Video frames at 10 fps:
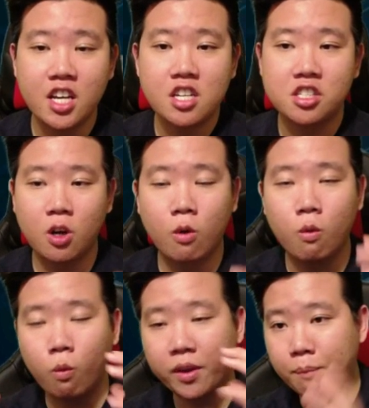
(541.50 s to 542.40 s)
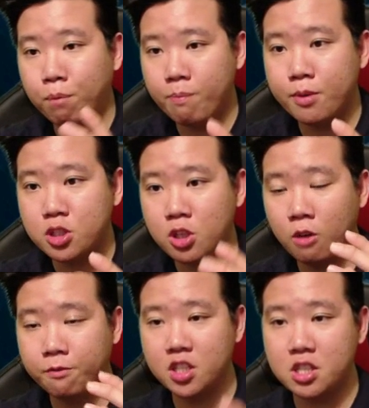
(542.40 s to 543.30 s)
So what the purpose
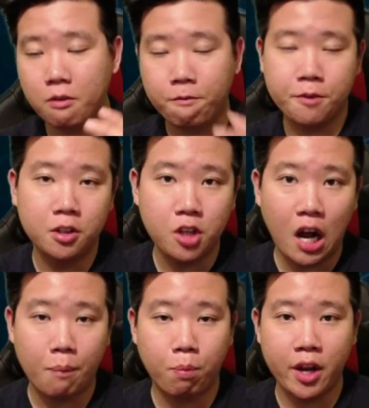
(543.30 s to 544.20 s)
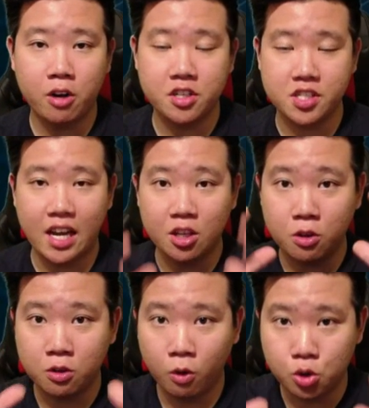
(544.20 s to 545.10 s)
of this Field Operator is that you're
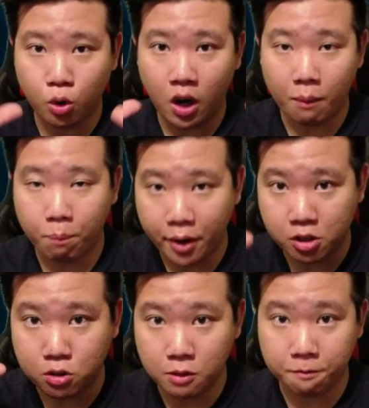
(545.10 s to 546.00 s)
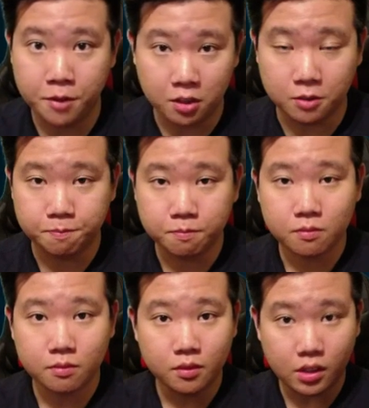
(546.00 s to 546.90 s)
going to operate into the field
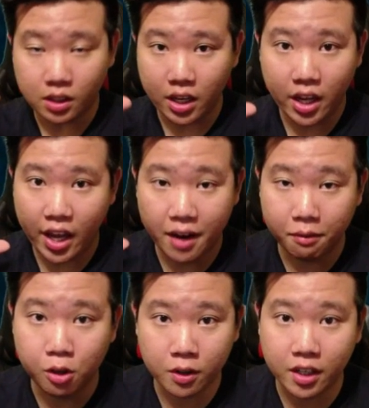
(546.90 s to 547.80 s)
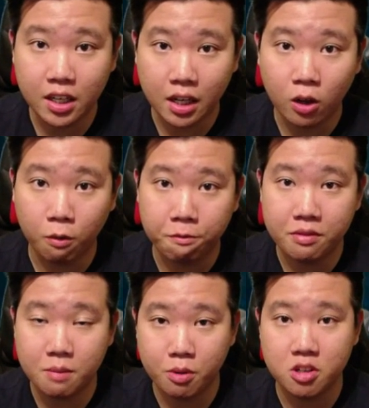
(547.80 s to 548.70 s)
and you're gonna go
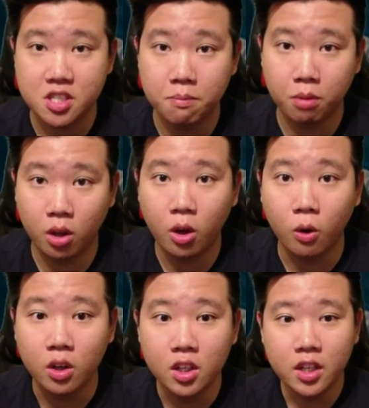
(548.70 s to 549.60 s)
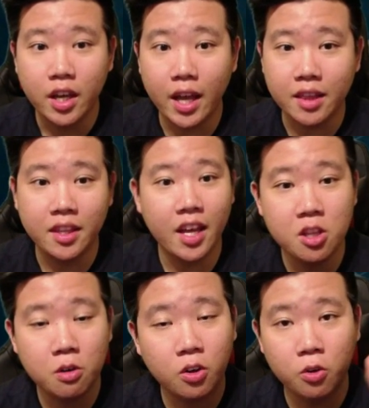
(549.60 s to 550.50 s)
50% below, and then
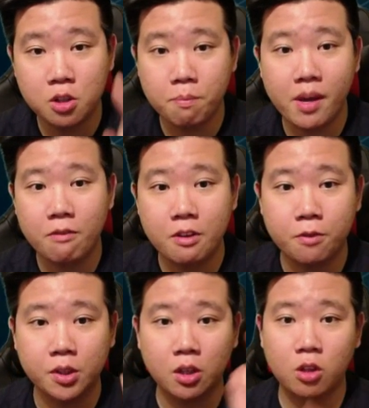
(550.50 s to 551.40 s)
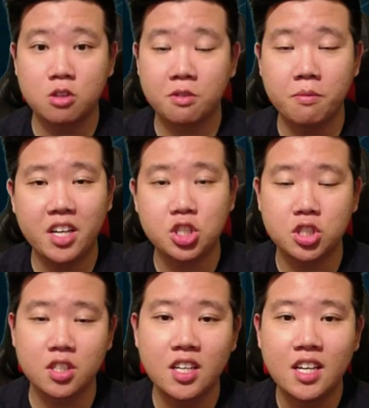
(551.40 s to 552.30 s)
you're going to benefit for the Close Formation.